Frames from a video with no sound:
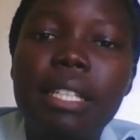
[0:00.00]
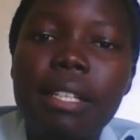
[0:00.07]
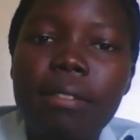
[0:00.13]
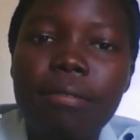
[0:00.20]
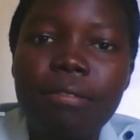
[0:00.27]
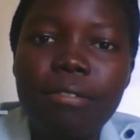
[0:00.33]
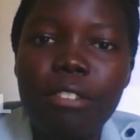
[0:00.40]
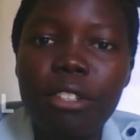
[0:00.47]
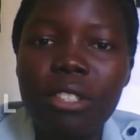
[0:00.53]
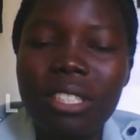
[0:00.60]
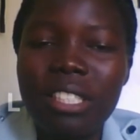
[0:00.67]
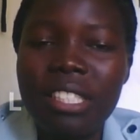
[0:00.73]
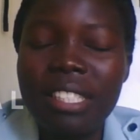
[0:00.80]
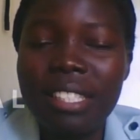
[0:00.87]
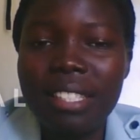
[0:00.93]
For
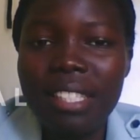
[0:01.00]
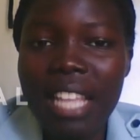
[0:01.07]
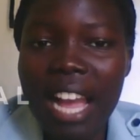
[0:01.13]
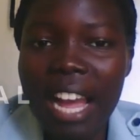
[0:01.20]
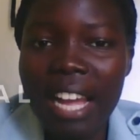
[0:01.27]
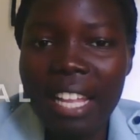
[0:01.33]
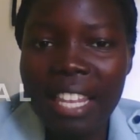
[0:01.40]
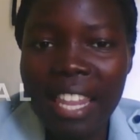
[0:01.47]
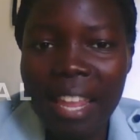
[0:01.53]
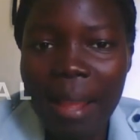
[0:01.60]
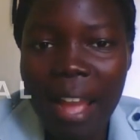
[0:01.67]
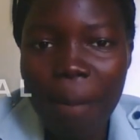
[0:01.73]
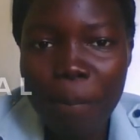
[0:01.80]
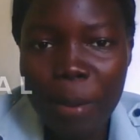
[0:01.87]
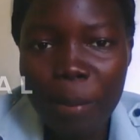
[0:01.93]
the
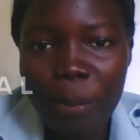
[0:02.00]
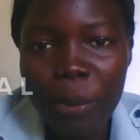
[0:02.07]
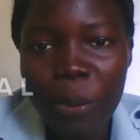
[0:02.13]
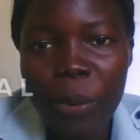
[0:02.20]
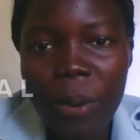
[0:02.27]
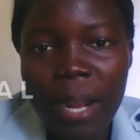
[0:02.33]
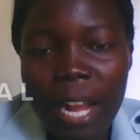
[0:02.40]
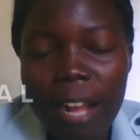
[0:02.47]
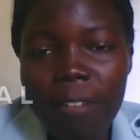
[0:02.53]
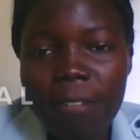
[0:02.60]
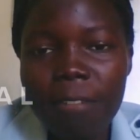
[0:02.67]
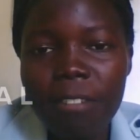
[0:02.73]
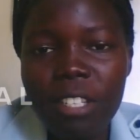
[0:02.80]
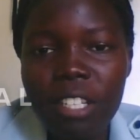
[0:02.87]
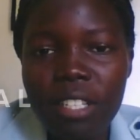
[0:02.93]
people who have
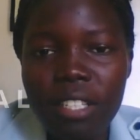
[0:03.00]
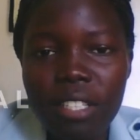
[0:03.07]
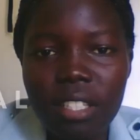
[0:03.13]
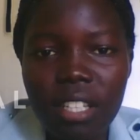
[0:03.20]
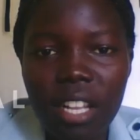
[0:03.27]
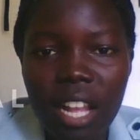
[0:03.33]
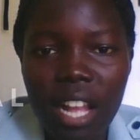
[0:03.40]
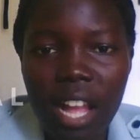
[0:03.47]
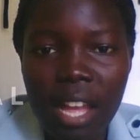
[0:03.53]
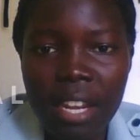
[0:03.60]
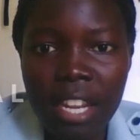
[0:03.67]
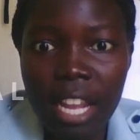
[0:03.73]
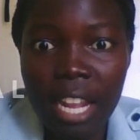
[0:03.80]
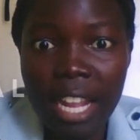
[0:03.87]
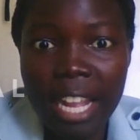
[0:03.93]
an
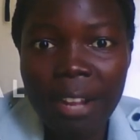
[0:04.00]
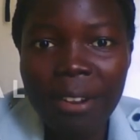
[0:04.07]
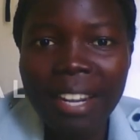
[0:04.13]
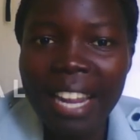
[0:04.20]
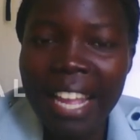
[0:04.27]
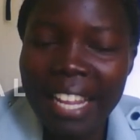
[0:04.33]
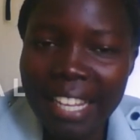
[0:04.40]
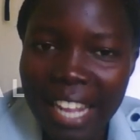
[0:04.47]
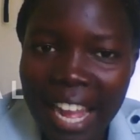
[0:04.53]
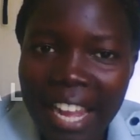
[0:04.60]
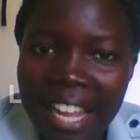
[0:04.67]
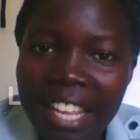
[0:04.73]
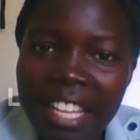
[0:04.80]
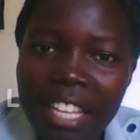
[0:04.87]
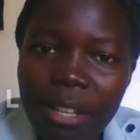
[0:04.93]
account like
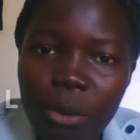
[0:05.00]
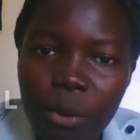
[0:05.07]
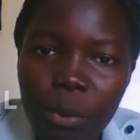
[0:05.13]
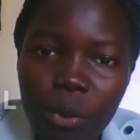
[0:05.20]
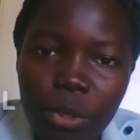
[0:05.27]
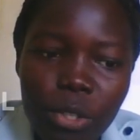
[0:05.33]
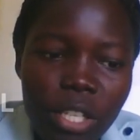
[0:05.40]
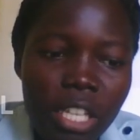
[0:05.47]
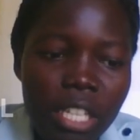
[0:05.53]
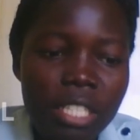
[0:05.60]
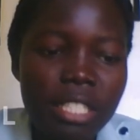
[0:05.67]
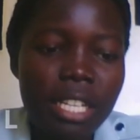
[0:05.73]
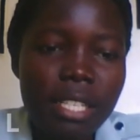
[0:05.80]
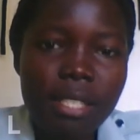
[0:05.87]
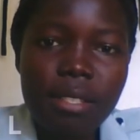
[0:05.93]
you can
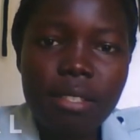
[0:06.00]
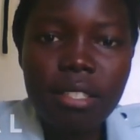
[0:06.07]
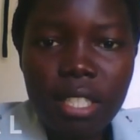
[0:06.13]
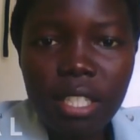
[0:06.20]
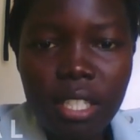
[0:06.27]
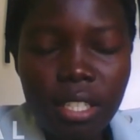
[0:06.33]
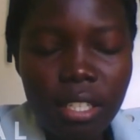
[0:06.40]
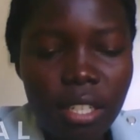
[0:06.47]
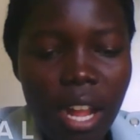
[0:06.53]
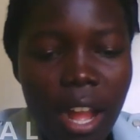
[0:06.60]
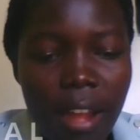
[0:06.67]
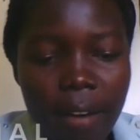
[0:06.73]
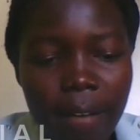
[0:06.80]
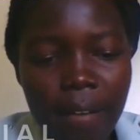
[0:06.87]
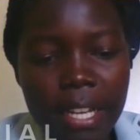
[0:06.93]
just
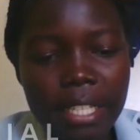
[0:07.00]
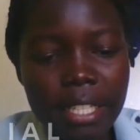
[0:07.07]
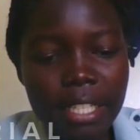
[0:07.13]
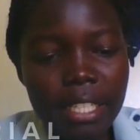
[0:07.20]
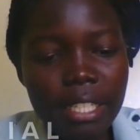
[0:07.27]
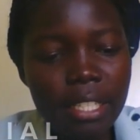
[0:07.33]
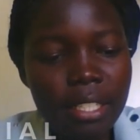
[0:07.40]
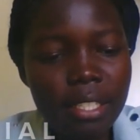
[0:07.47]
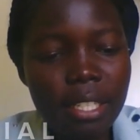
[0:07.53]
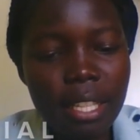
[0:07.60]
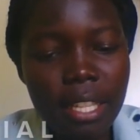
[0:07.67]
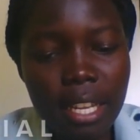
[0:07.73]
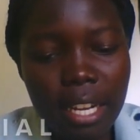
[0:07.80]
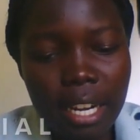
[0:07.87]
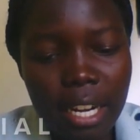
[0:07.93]
write in the
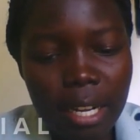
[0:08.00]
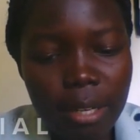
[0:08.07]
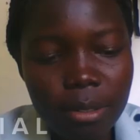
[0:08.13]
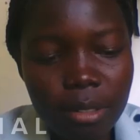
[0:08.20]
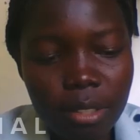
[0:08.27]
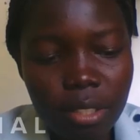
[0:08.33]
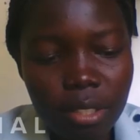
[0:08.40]
account.